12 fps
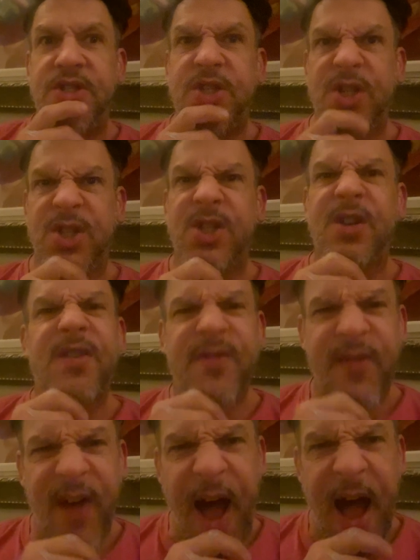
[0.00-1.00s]
to
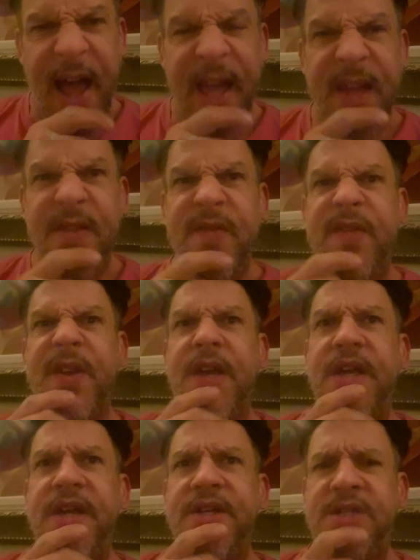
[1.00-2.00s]
survive,
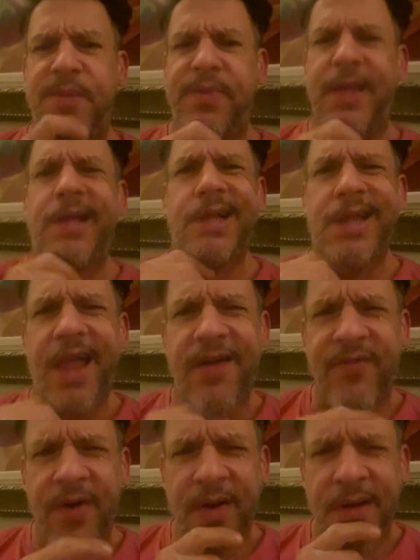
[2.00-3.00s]
to be
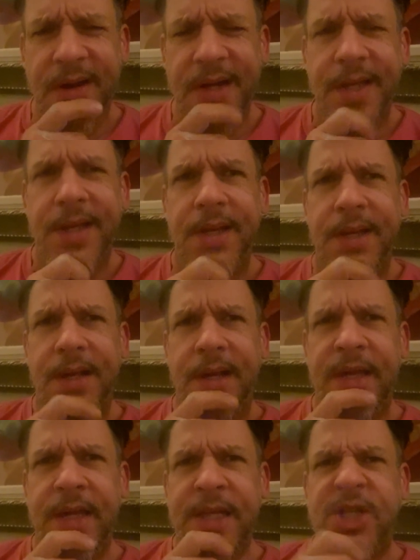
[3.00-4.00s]
clever.
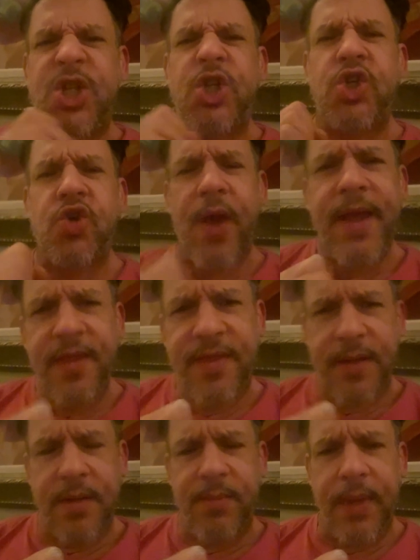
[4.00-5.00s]
It
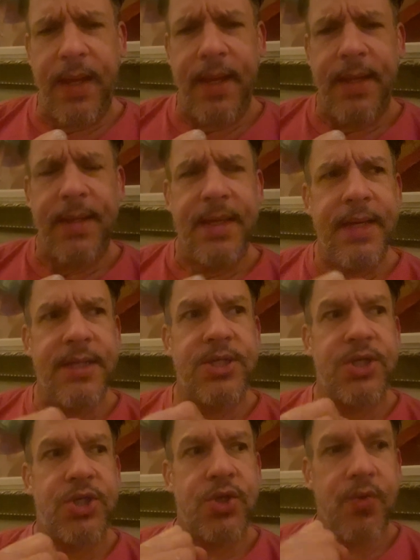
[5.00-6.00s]
strengthened me. It
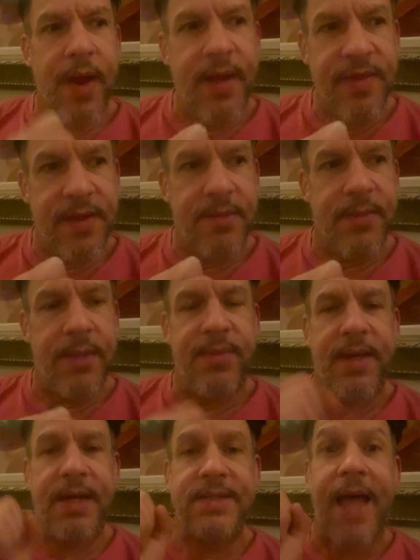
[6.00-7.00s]
strengthened me
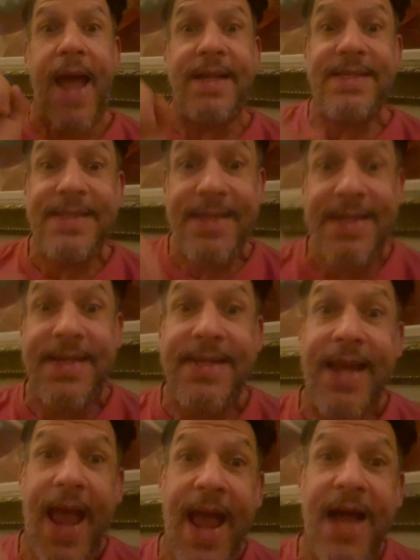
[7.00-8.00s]
because I
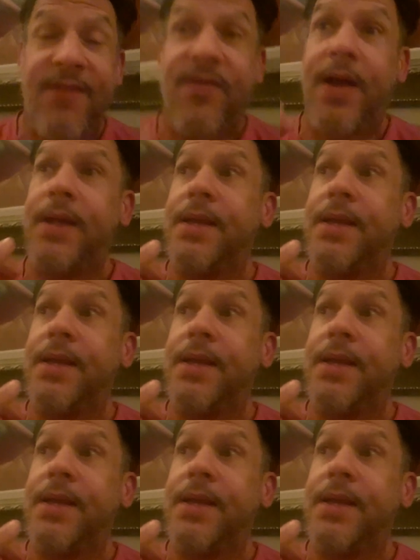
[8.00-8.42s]
didn't have